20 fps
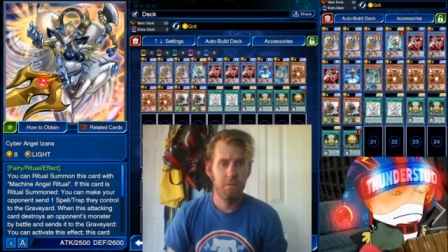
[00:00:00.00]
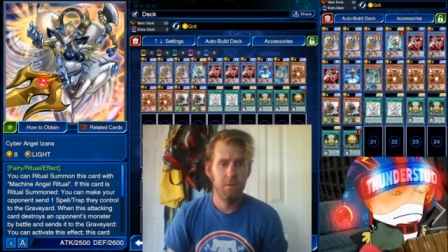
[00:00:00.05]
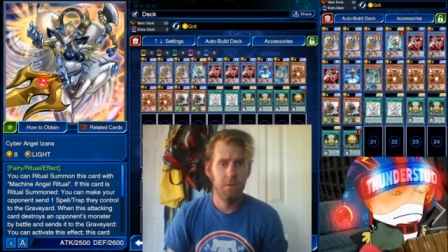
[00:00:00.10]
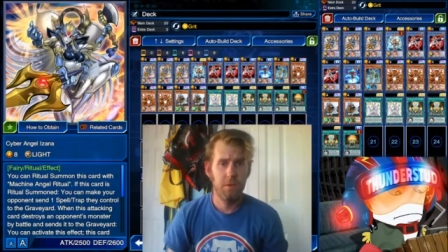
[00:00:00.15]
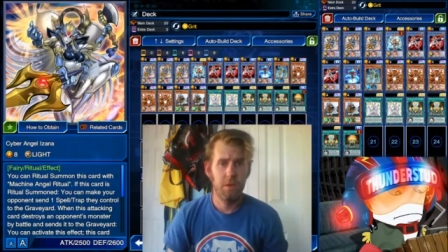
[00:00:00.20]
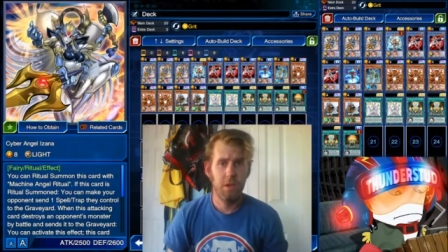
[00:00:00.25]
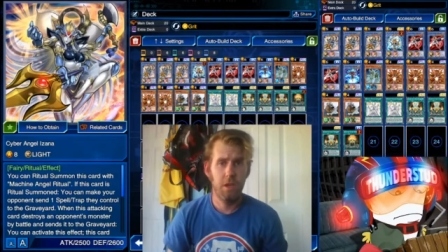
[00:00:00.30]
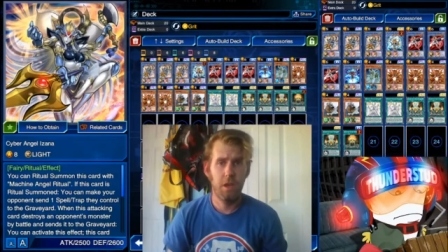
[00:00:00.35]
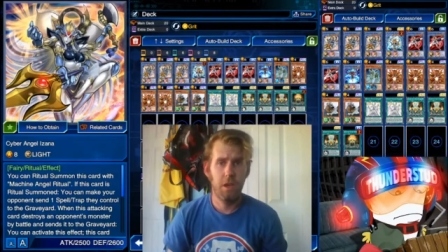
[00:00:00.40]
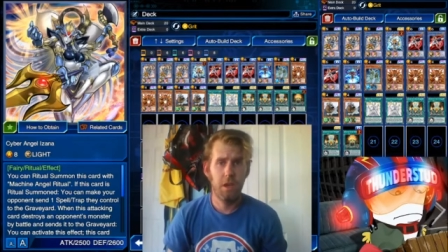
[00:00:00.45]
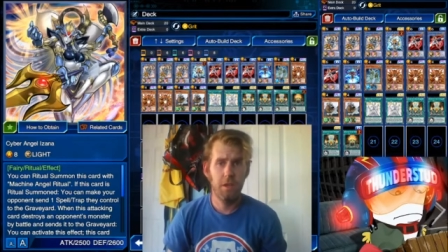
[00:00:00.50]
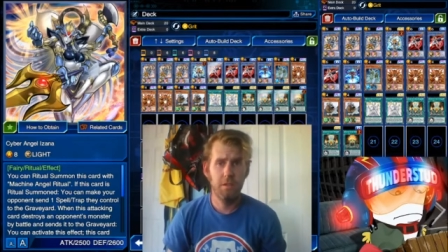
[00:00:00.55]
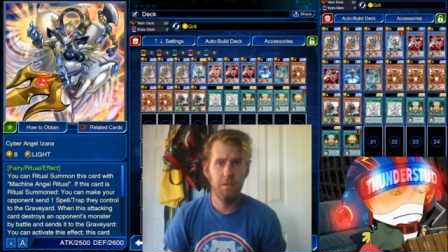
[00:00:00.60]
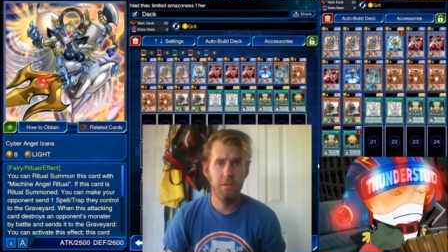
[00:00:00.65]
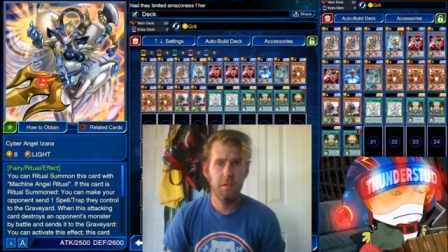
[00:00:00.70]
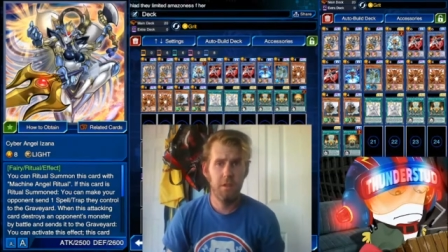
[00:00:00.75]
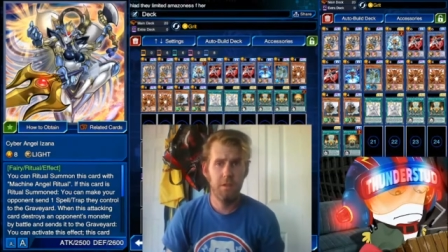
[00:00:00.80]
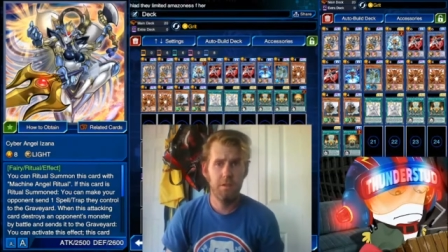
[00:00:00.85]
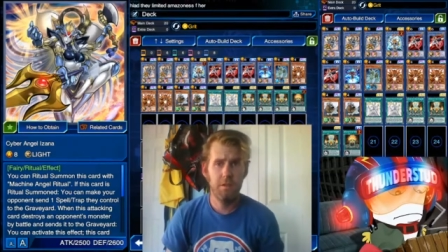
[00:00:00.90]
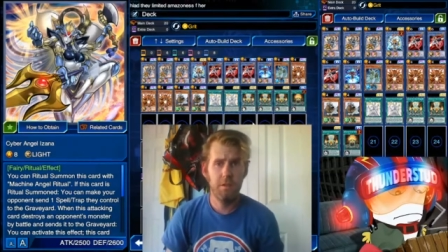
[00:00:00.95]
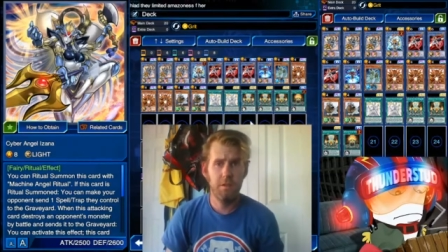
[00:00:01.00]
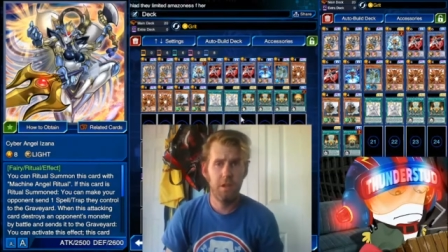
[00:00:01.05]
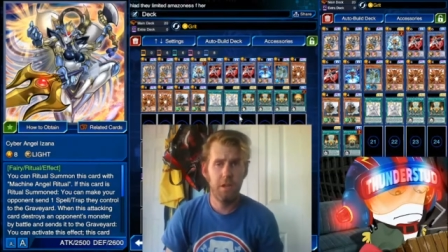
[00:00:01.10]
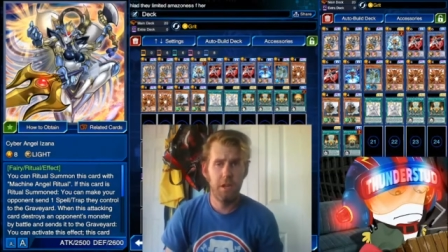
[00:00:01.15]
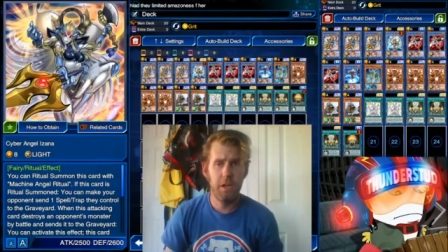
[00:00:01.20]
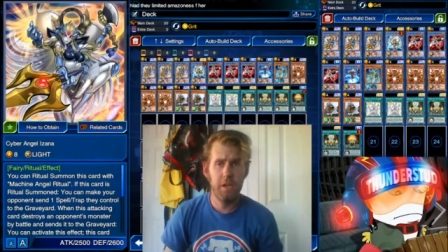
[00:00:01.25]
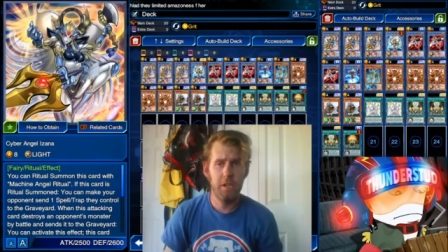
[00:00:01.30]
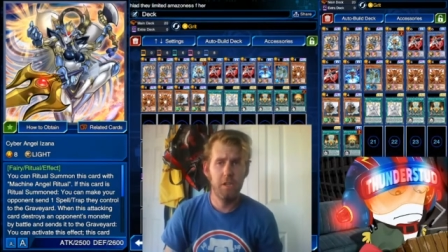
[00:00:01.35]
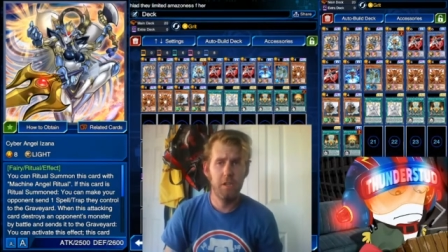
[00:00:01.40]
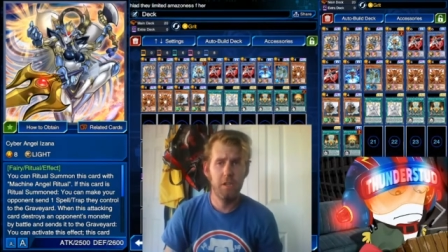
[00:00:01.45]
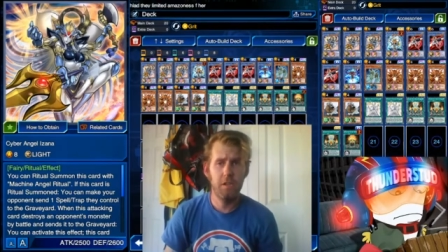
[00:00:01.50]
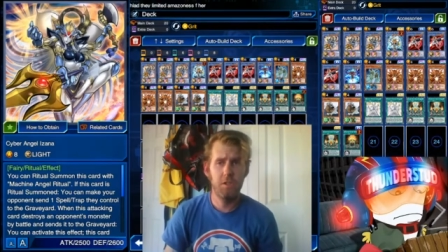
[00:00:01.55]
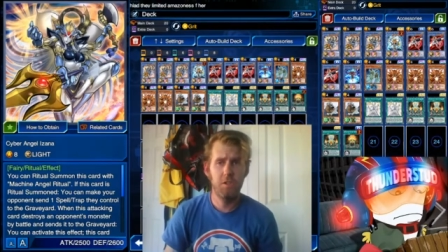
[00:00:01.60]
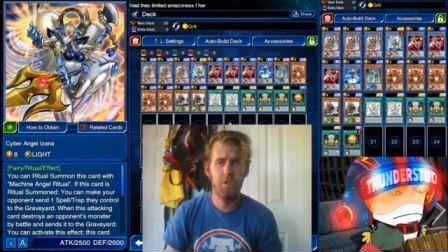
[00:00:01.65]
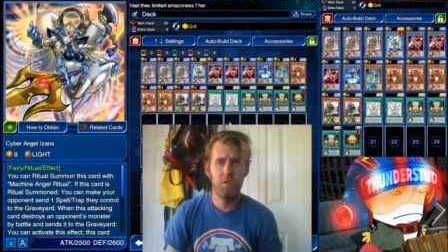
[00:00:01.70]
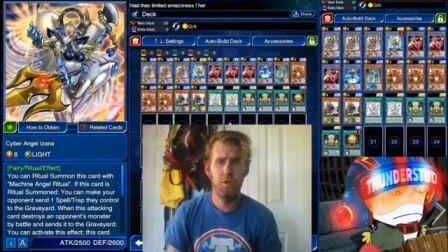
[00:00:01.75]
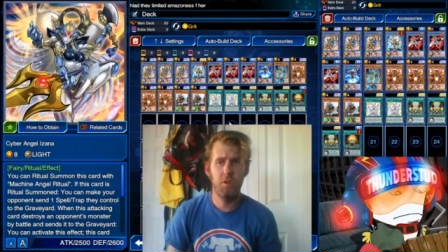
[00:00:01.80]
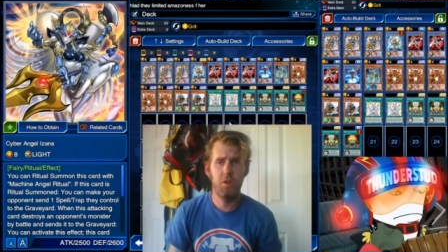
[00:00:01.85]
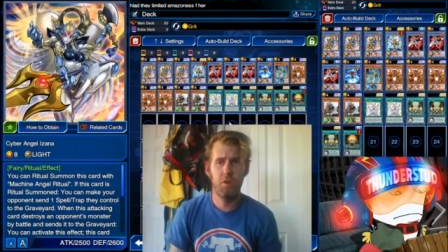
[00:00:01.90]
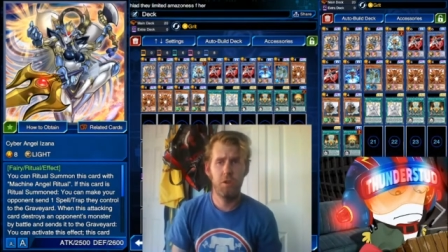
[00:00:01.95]
Hey guys, Thunder Stud here,
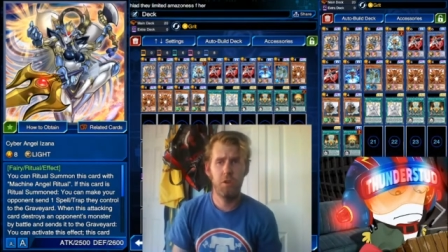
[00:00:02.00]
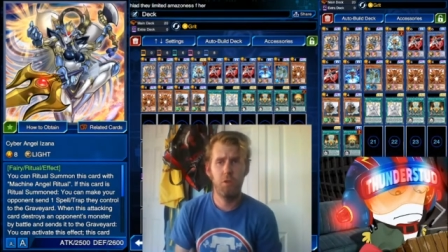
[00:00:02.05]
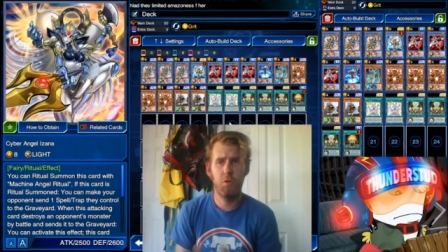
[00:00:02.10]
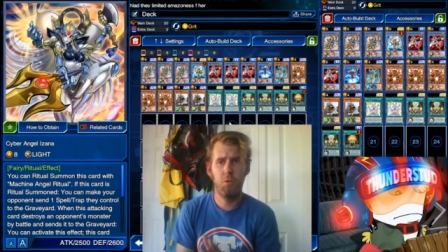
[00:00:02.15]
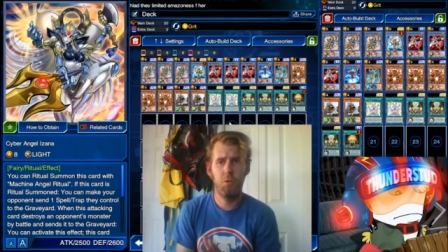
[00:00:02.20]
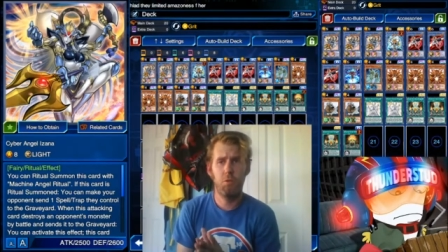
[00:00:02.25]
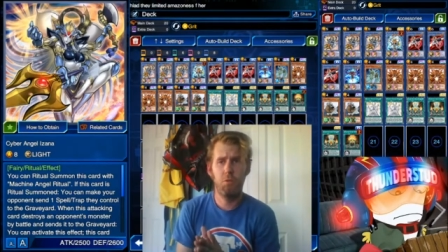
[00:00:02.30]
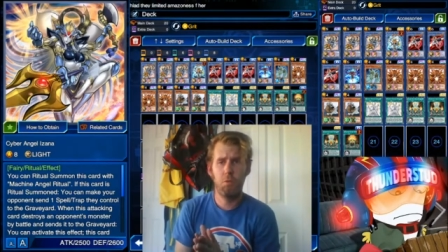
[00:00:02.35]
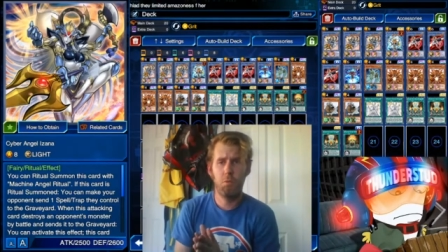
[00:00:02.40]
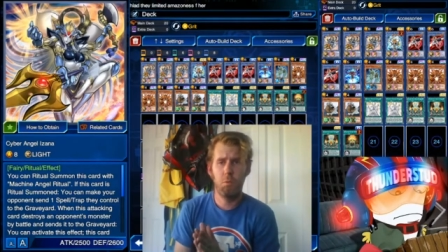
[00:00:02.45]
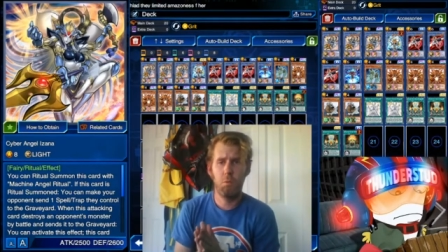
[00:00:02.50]
showing you